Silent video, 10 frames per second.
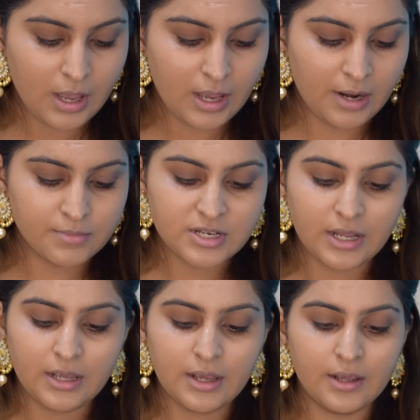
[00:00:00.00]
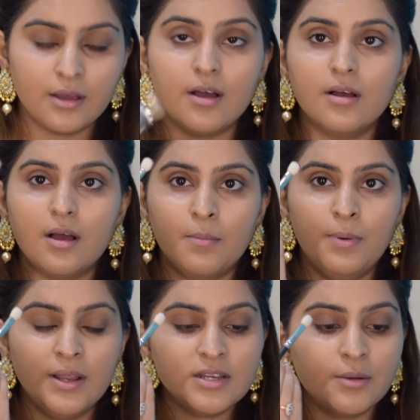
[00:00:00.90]
And I'm taking a
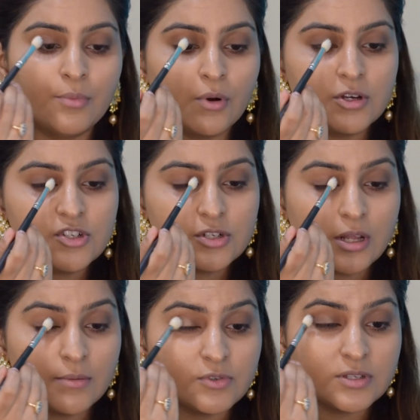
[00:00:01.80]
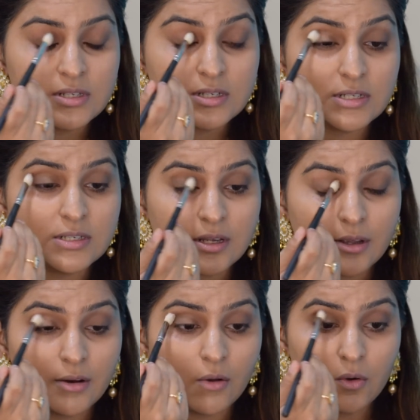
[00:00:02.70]
blending brush and I'm just dusting
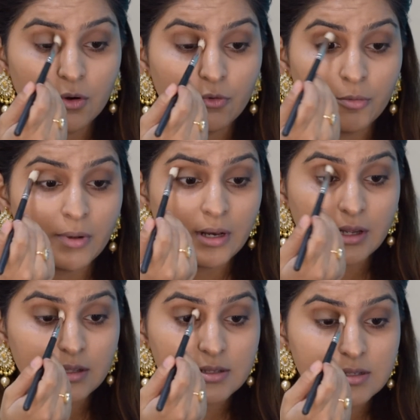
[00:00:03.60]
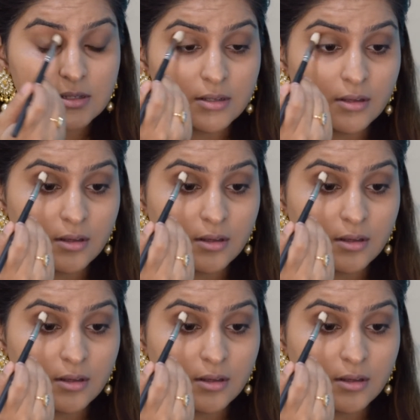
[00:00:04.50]
it all over my lids.